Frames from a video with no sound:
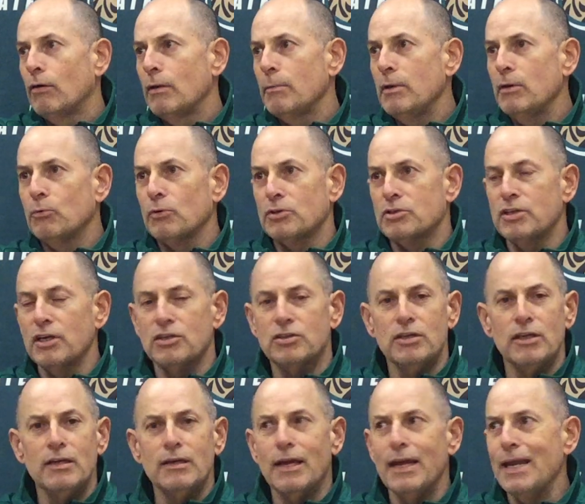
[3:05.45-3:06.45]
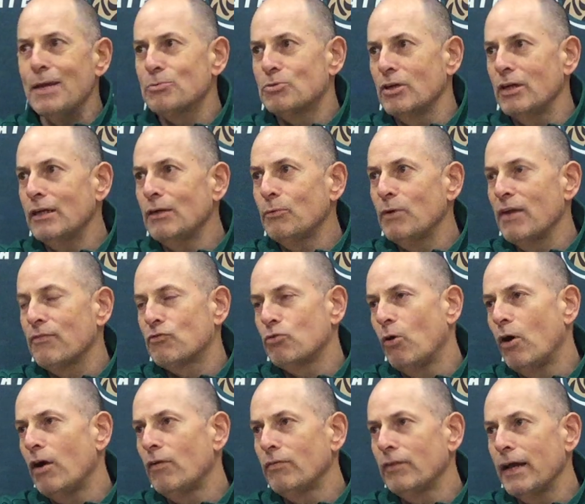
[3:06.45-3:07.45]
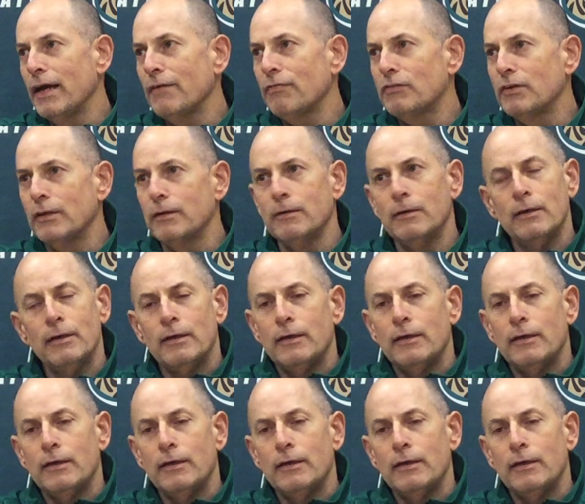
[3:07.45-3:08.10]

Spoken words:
I mean, we're 16 games in, and we have 12 left, and,